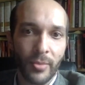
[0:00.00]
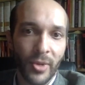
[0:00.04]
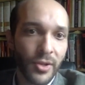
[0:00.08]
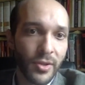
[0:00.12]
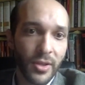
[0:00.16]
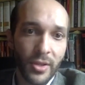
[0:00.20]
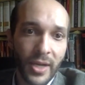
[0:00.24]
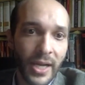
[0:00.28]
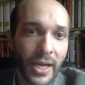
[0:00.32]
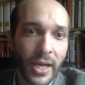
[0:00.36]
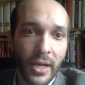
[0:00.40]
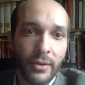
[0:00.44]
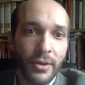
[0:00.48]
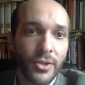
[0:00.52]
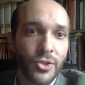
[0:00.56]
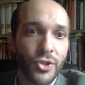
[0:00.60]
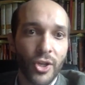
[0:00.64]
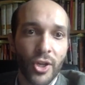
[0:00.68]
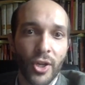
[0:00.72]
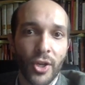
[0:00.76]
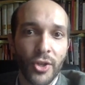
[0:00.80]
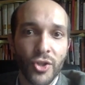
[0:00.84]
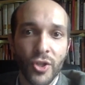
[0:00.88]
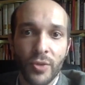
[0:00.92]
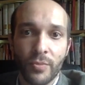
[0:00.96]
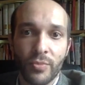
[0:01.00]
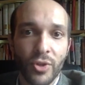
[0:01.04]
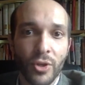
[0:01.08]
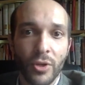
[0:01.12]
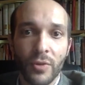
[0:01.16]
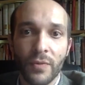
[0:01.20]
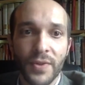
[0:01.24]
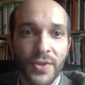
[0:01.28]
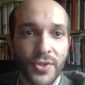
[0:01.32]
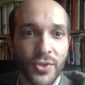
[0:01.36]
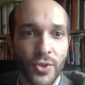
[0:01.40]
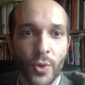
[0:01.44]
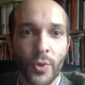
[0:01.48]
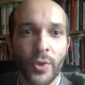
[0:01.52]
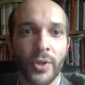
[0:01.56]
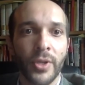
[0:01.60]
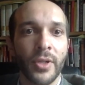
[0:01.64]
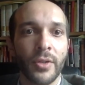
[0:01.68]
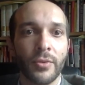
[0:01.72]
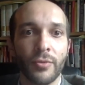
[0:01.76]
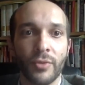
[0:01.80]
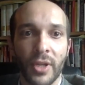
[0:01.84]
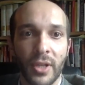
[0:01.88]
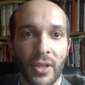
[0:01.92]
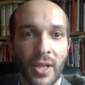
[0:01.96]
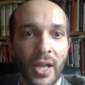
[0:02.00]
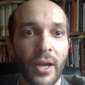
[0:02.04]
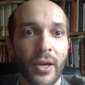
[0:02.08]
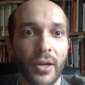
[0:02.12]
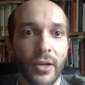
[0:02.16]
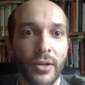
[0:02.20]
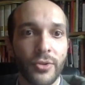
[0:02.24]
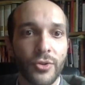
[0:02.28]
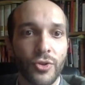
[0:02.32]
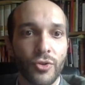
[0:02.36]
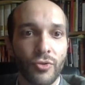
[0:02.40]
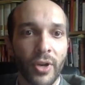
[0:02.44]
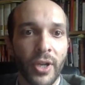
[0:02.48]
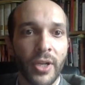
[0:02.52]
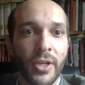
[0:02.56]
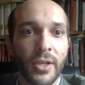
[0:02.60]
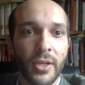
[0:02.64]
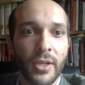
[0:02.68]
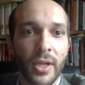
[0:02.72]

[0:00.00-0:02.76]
among the higher education professoriate writ large, right?